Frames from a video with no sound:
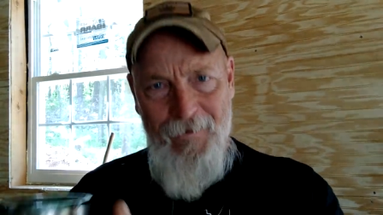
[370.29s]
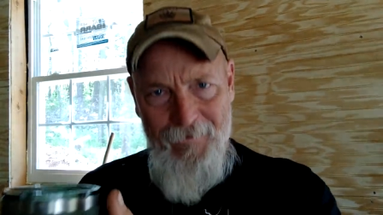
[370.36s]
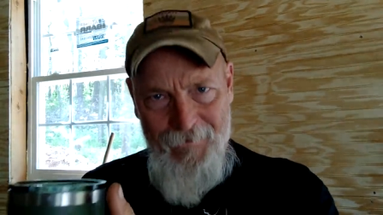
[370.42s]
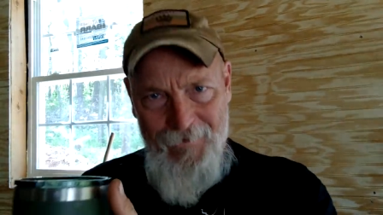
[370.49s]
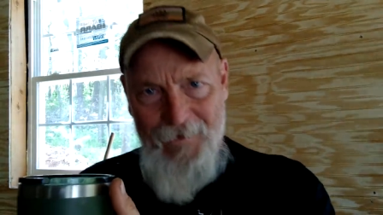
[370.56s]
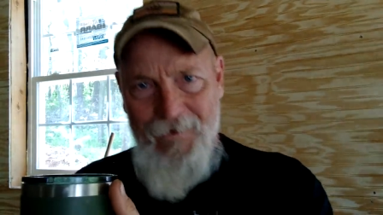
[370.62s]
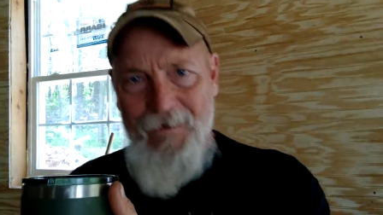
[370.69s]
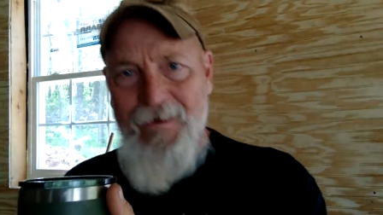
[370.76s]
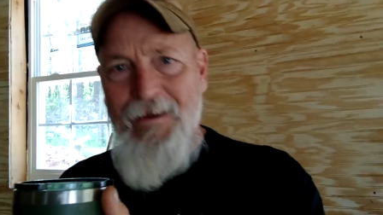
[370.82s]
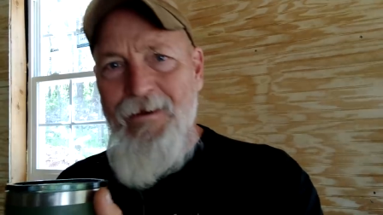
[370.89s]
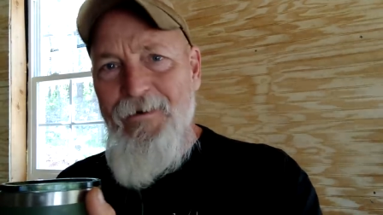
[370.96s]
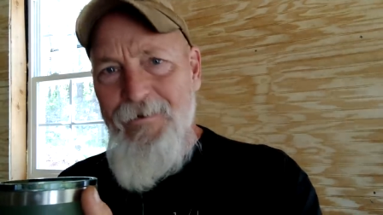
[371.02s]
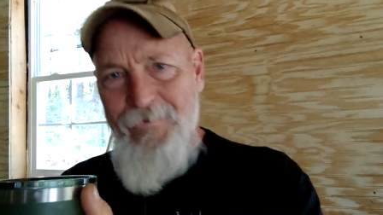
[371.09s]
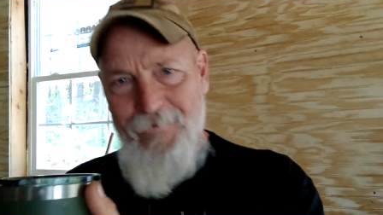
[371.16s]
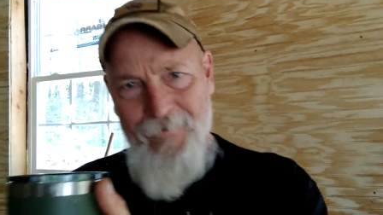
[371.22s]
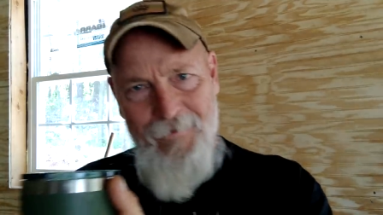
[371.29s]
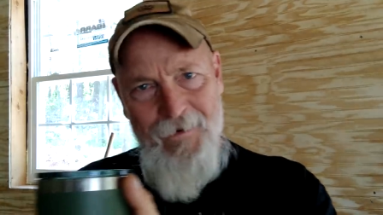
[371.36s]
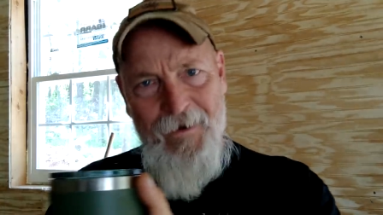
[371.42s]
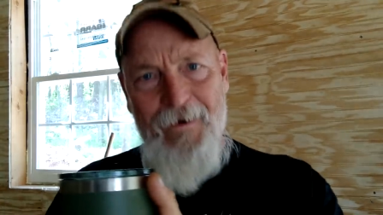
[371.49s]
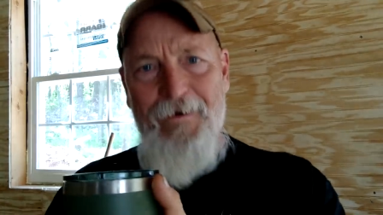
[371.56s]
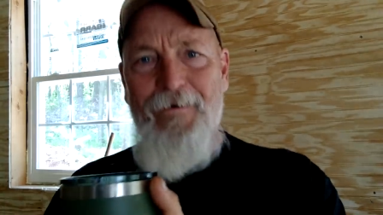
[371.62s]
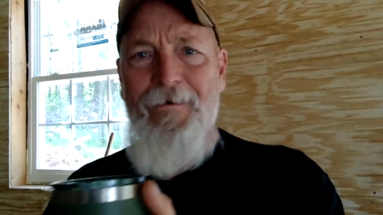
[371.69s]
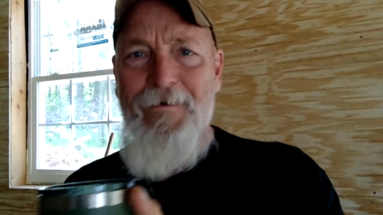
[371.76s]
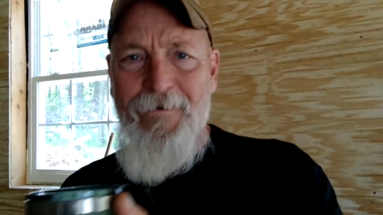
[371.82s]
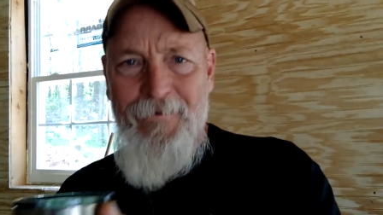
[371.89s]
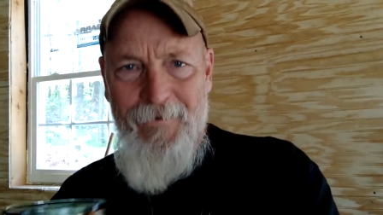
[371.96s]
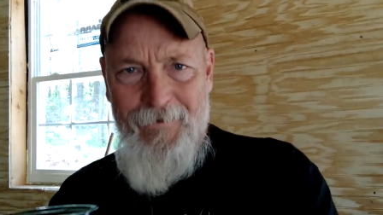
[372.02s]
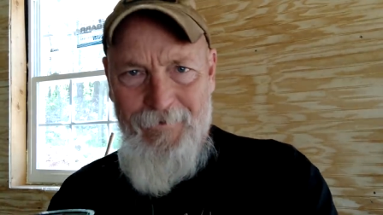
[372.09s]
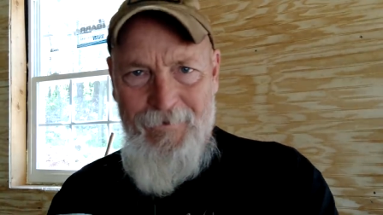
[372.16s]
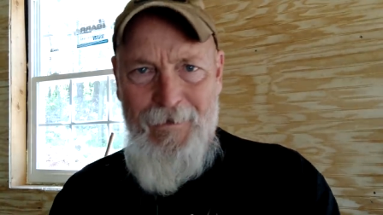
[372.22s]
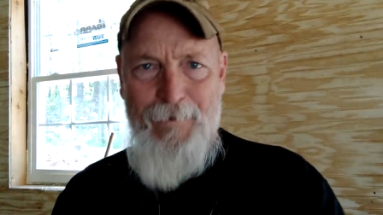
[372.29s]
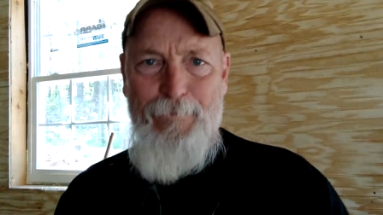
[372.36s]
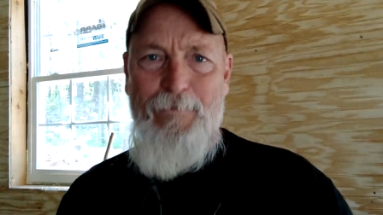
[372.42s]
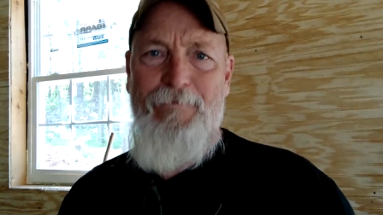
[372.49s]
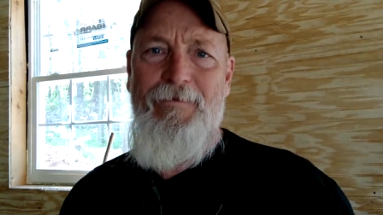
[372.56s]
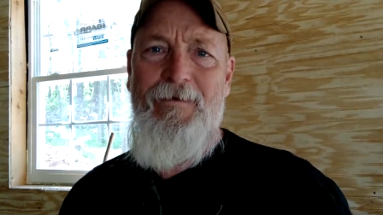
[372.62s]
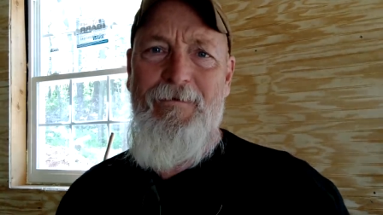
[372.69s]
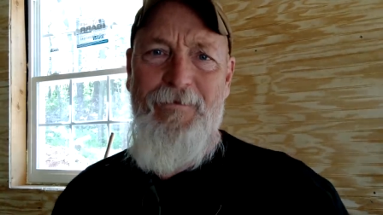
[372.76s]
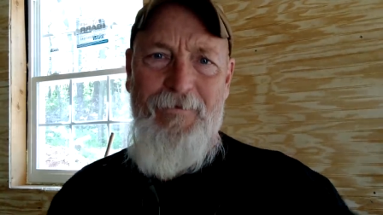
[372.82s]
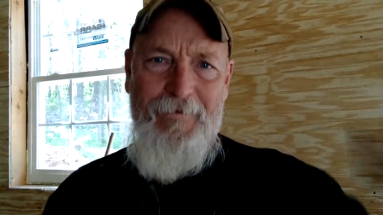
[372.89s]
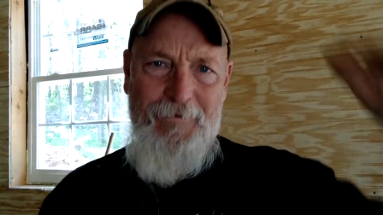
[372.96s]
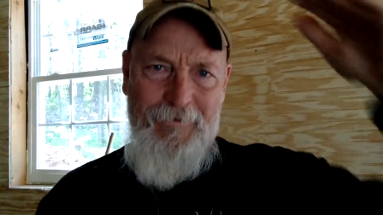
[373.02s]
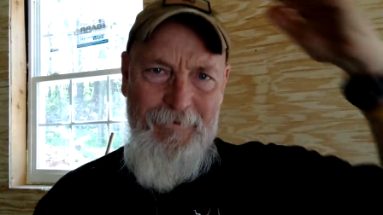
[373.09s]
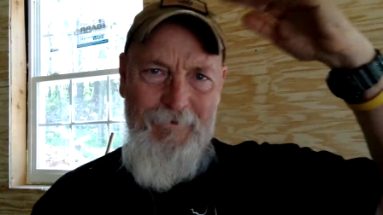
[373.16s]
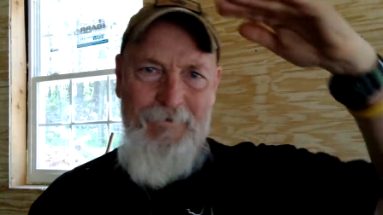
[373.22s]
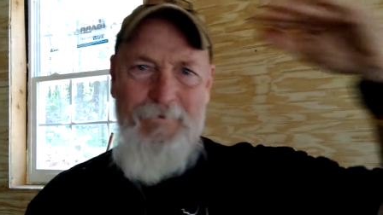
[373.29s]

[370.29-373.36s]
he's clinging onto the aerial on top of his